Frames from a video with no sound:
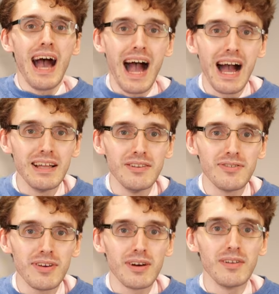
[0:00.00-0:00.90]

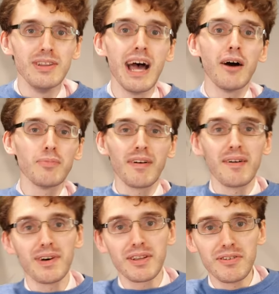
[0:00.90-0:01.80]
And now,
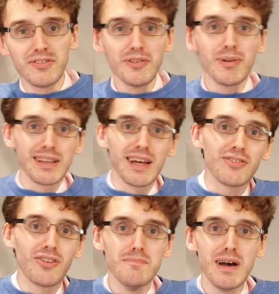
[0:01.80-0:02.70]
without further ado, I'd
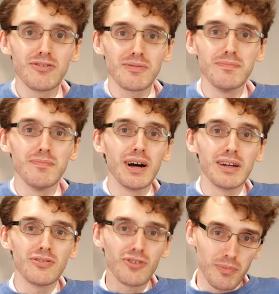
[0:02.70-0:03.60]
like to mention
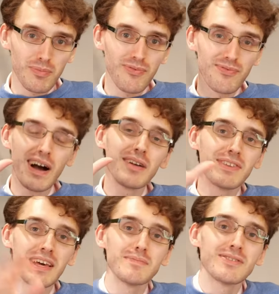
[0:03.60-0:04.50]
my top 5
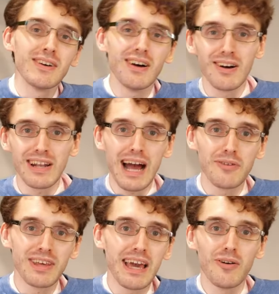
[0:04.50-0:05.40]
tips on how
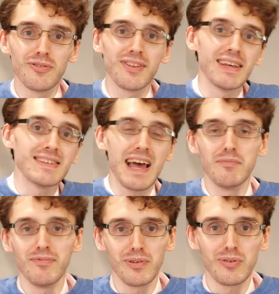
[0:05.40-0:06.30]
to get onto this
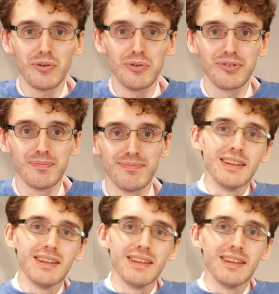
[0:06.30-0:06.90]
Mphil course.